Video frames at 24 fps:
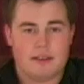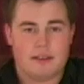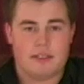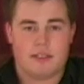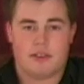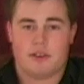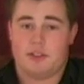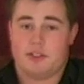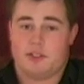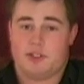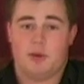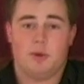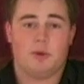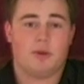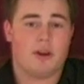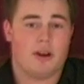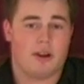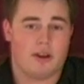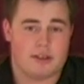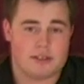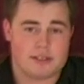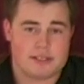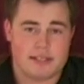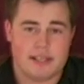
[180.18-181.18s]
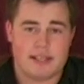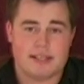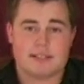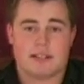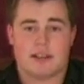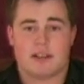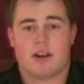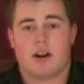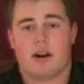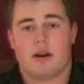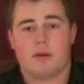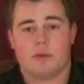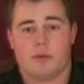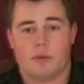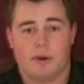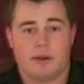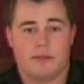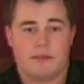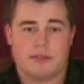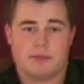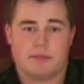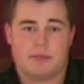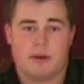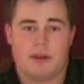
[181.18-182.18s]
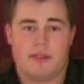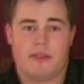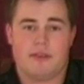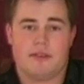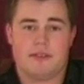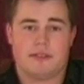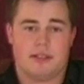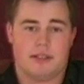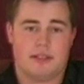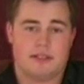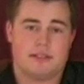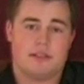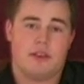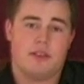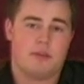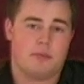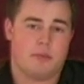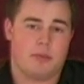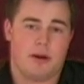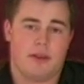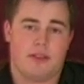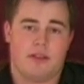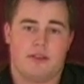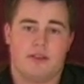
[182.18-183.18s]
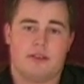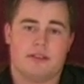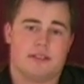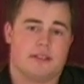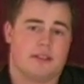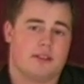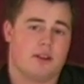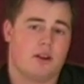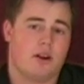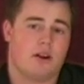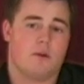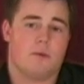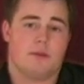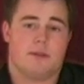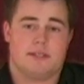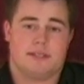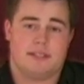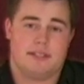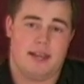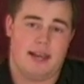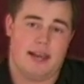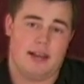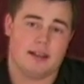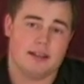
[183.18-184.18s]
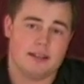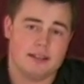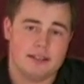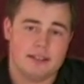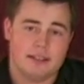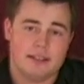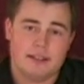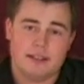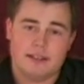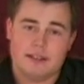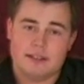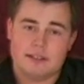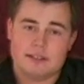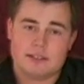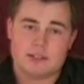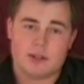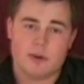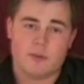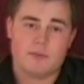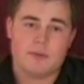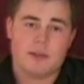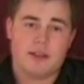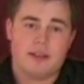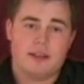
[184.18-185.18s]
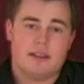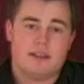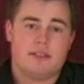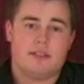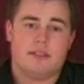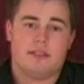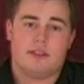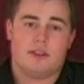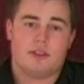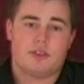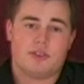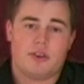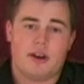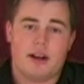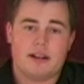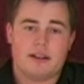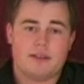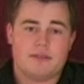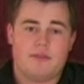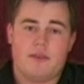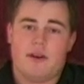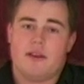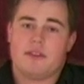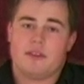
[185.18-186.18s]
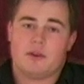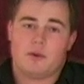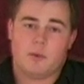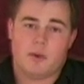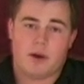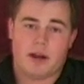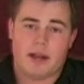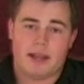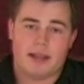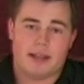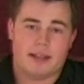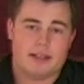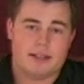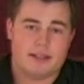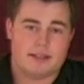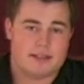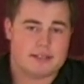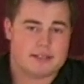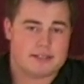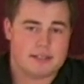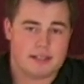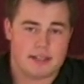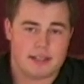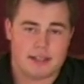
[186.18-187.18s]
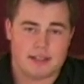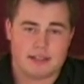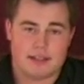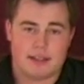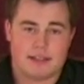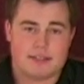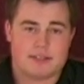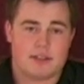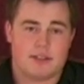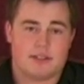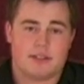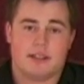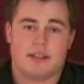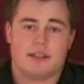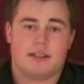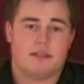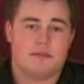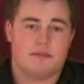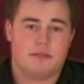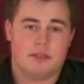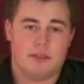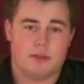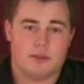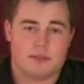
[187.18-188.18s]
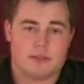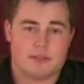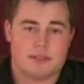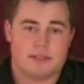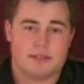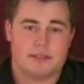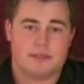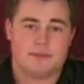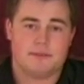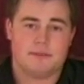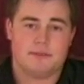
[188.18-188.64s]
They're in two cars. He's in a car with one of his brothers, and his other brother is in the car with his dad. So they're trying to find their way into the city, and they start to get confused.